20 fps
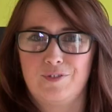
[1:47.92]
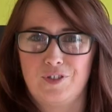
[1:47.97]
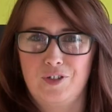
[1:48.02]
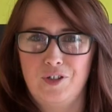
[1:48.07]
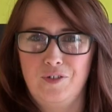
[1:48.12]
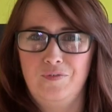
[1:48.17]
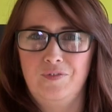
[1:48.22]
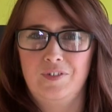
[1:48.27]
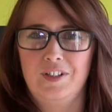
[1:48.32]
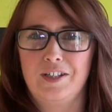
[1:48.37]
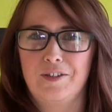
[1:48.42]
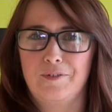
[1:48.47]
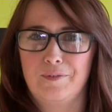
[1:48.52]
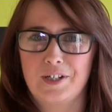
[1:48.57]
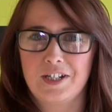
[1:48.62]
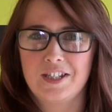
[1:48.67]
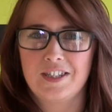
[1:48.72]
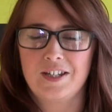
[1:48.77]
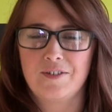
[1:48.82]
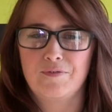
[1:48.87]
Truthfully, the
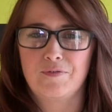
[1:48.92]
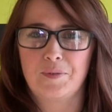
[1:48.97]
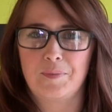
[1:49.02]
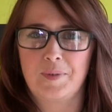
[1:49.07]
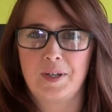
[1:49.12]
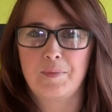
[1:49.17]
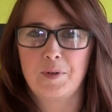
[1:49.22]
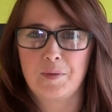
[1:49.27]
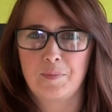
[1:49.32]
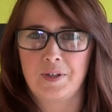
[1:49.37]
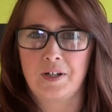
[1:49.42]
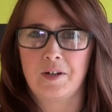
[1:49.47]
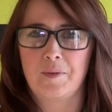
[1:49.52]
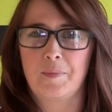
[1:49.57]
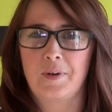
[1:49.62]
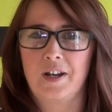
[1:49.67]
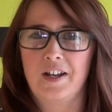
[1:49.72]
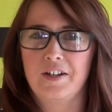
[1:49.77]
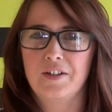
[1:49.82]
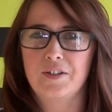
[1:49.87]
worst thing for me about being an
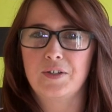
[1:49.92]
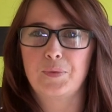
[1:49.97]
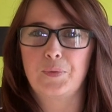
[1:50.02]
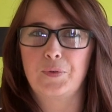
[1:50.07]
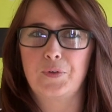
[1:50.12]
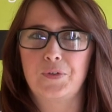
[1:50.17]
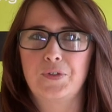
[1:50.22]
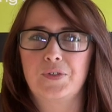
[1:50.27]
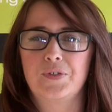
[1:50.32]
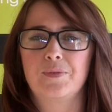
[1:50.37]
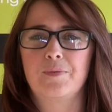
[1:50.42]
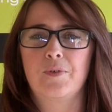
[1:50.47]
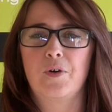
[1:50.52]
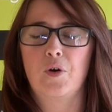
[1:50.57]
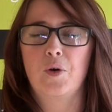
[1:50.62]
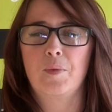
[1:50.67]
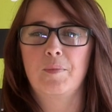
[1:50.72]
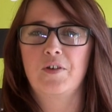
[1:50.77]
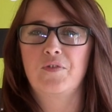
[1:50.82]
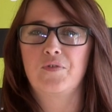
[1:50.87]
apprentice was
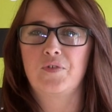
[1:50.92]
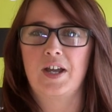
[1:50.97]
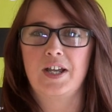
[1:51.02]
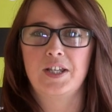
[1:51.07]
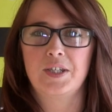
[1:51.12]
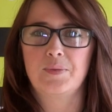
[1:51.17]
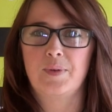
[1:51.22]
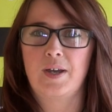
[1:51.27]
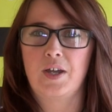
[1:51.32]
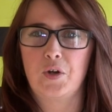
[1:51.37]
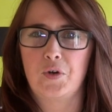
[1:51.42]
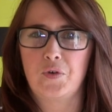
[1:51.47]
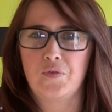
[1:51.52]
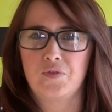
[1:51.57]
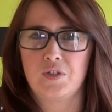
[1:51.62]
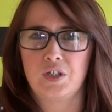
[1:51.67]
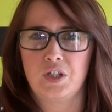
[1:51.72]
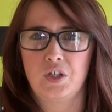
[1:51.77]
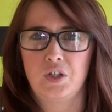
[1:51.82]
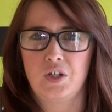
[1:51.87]
all my friends went
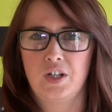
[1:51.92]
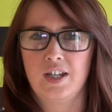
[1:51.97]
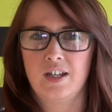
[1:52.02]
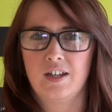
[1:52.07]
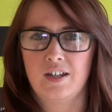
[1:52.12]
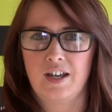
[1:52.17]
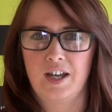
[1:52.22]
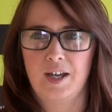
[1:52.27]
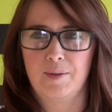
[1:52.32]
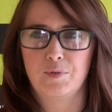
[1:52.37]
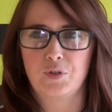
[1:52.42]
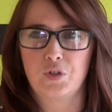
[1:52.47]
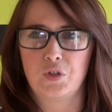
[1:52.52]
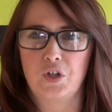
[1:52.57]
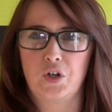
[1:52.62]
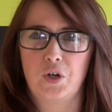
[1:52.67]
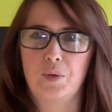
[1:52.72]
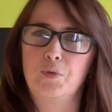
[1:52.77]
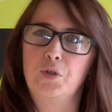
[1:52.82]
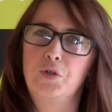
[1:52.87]
off to uni,
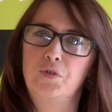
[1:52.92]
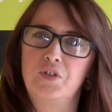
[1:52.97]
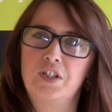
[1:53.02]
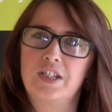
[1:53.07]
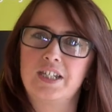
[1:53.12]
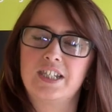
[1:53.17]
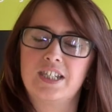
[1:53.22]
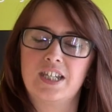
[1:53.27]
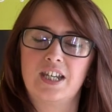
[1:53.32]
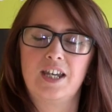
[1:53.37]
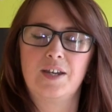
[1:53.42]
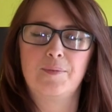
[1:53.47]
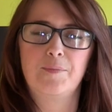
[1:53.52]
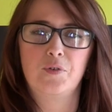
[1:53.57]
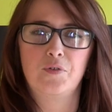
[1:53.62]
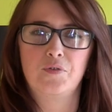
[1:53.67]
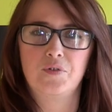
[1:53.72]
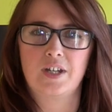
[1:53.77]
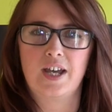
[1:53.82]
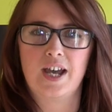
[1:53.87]
so they all moved to the city,
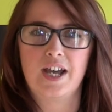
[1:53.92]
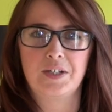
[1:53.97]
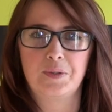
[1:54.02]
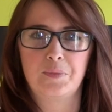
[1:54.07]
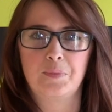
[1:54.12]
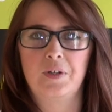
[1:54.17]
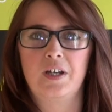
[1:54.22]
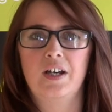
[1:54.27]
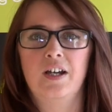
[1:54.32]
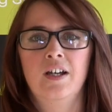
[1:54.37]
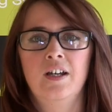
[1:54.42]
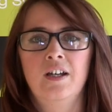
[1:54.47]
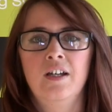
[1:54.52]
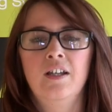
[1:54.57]
moved to Edinburgh.